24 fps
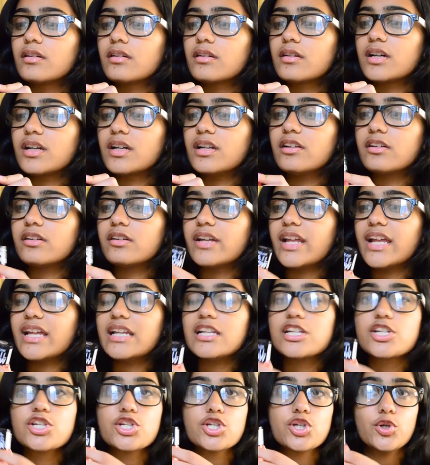Color Nail
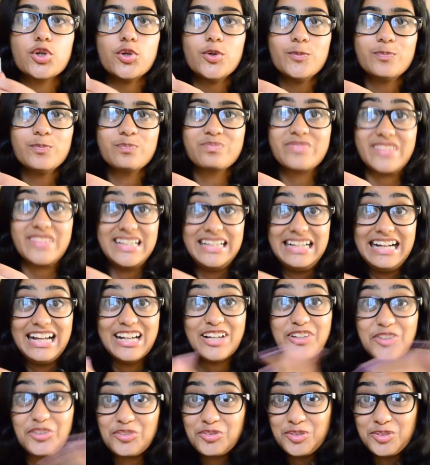Show. I
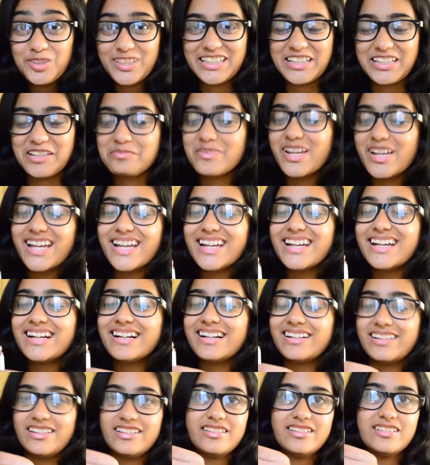don't know the
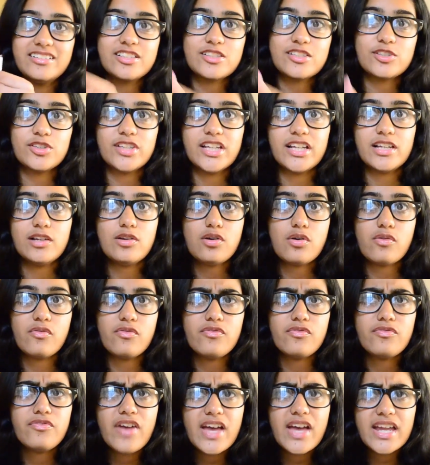name. So they look
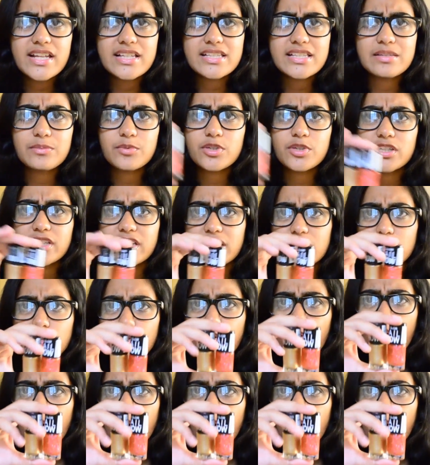very similar, they look